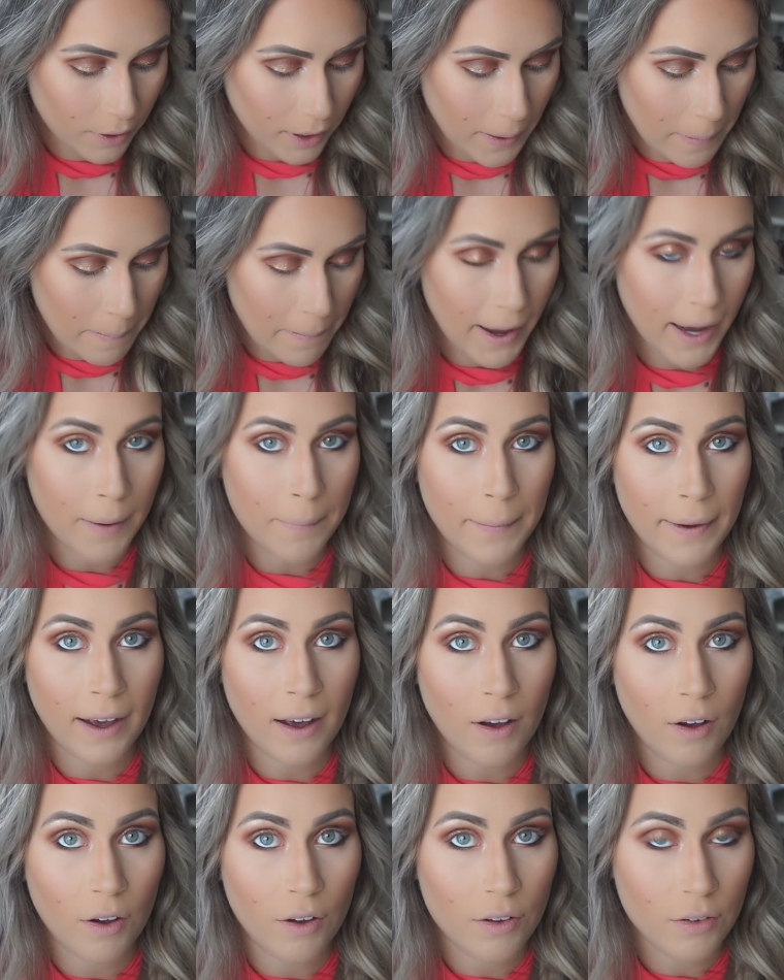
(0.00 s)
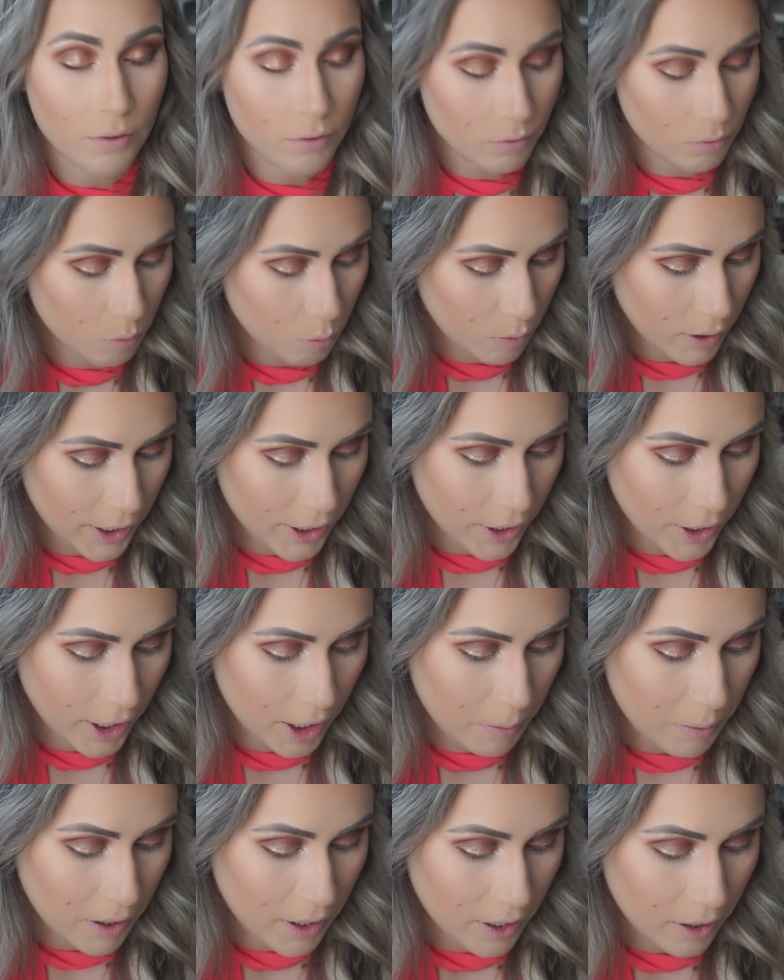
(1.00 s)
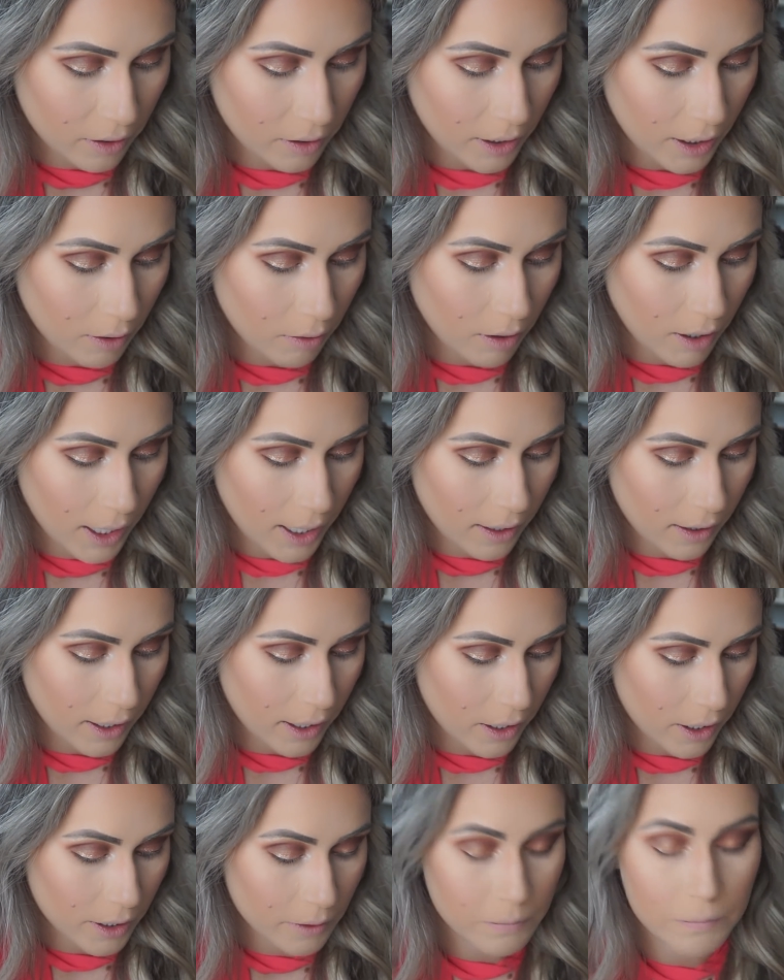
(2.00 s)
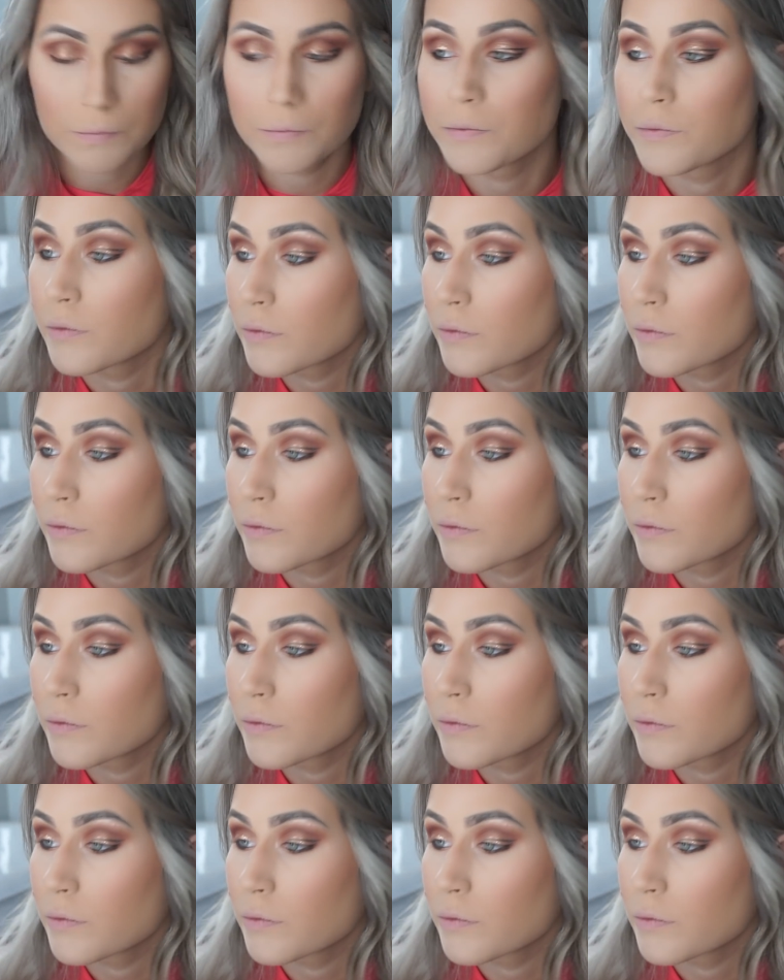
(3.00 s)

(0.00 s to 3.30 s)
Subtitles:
really map out where you're gonna put your liquid eyeliner.